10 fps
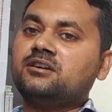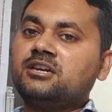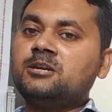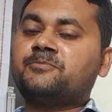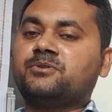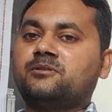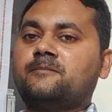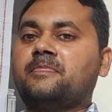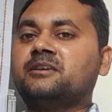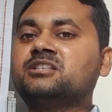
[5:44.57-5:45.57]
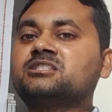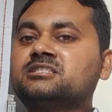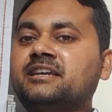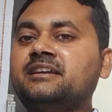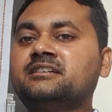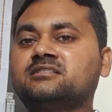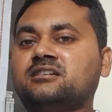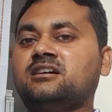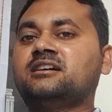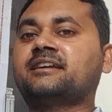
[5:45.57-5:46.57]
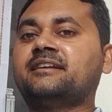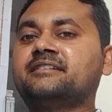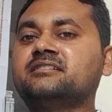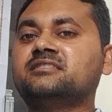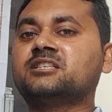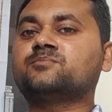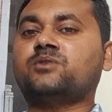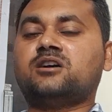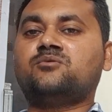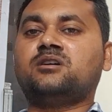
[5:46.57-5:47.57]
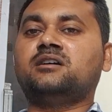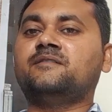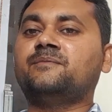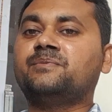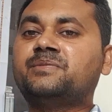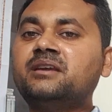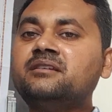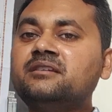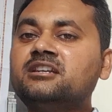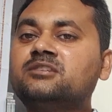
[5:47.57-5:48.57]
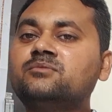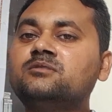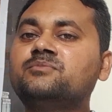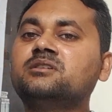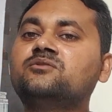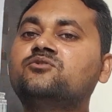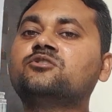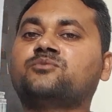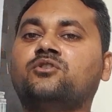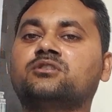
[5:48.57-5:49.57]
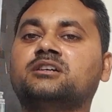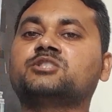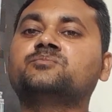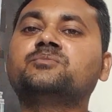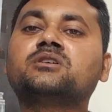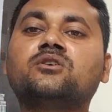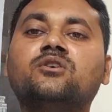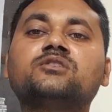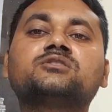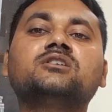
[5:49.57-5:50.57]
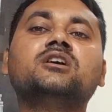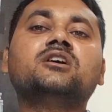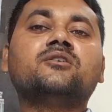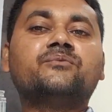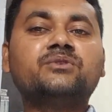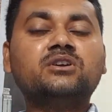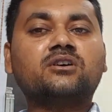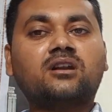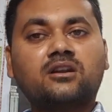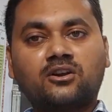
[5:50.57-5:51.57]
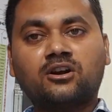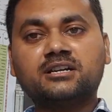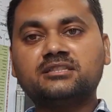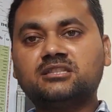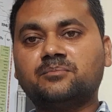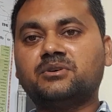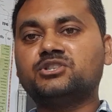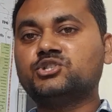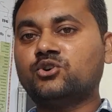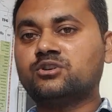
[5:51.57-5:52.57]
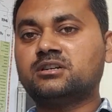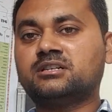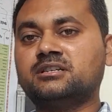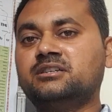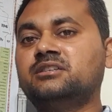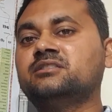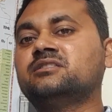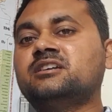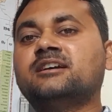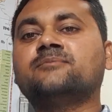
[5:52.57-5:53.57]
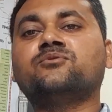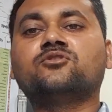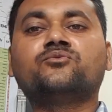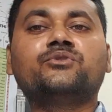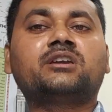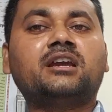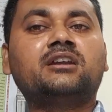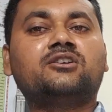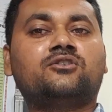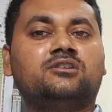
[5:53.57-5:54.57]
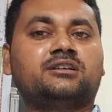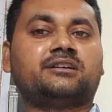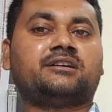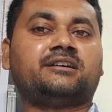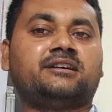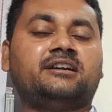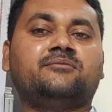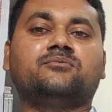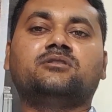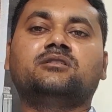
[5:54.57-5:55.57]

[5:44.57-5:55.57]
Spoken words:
if states are getting this power, then it will be good for us, because we are not in the majority, therefore we cannot have